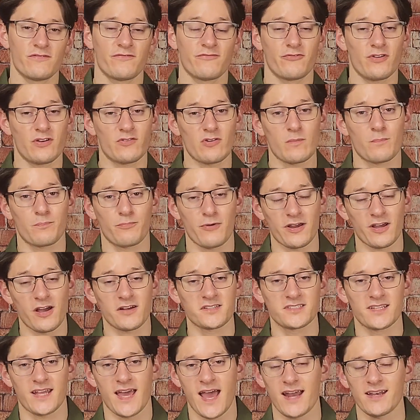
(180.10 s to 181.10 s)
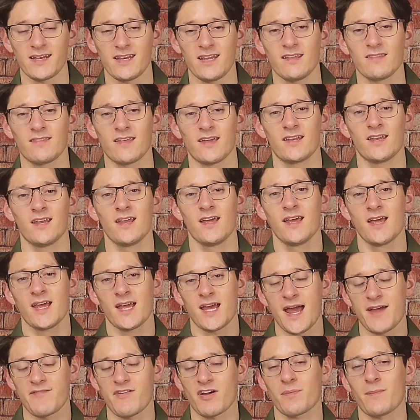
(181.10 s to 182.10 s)
frequent breakouts and acne, then
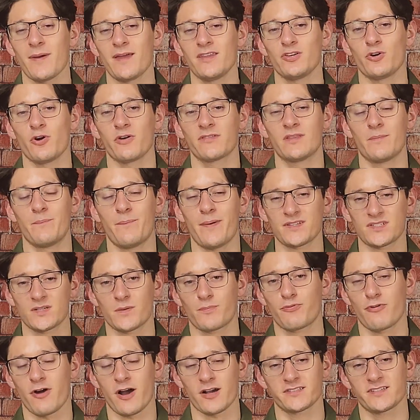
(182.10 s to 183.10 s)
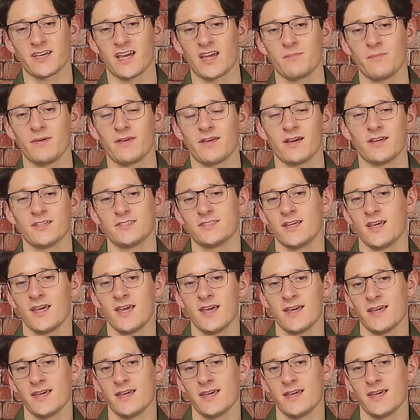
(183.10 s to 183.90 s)
I recommend you go with the benzoyl peroxide because